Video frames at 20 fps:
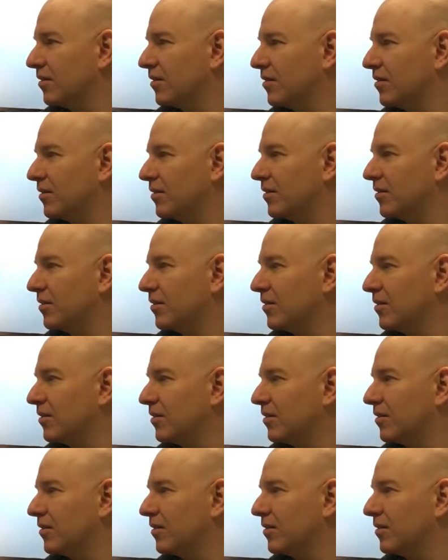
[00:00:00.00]

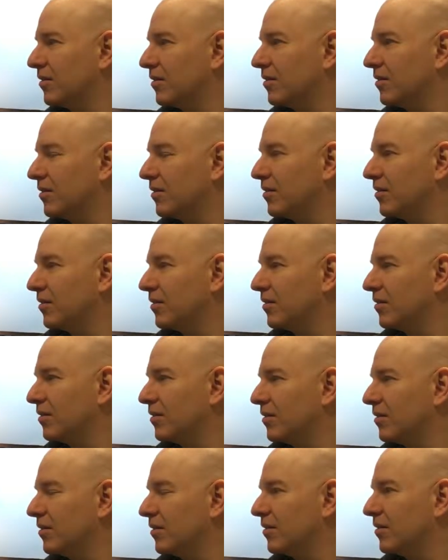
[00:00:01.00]

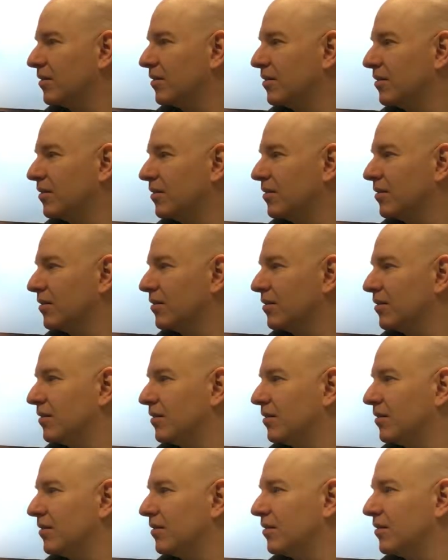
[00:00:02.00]

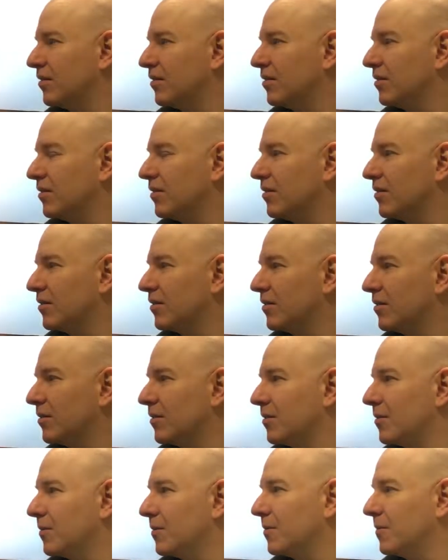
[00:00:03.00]

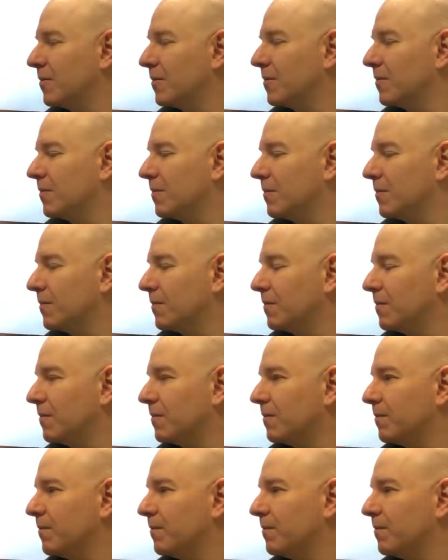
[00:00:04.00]
(silent)